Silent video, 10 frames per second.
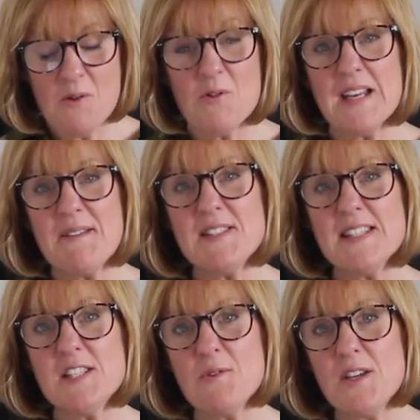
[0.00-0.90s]
Whatever
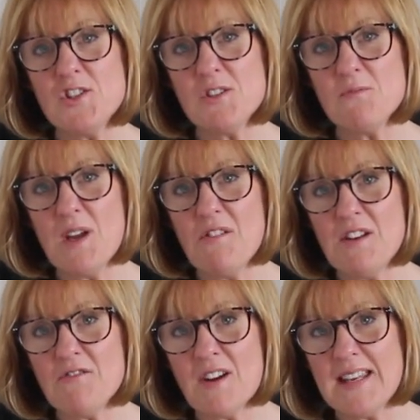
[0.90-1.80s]
situation we're
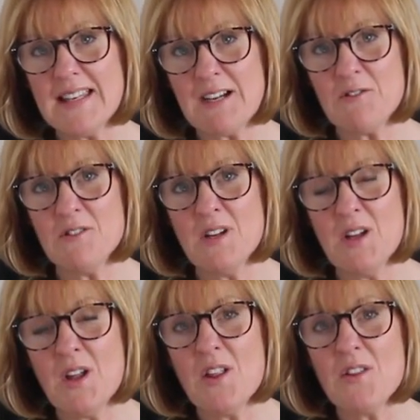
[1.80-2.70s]
in right now,
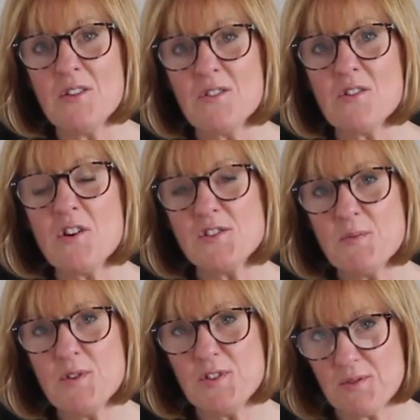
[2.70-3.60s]
God's
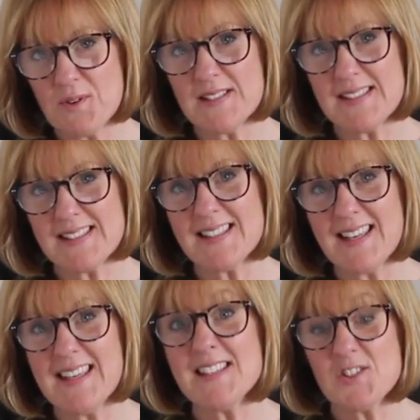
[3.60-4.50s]
word to us
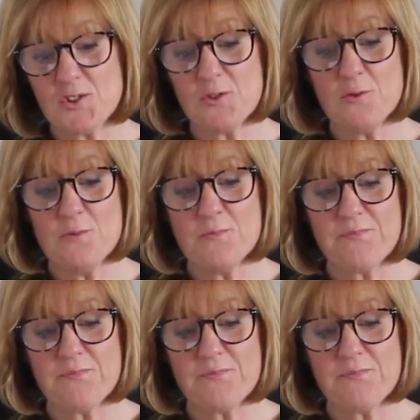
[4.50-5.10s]
is true.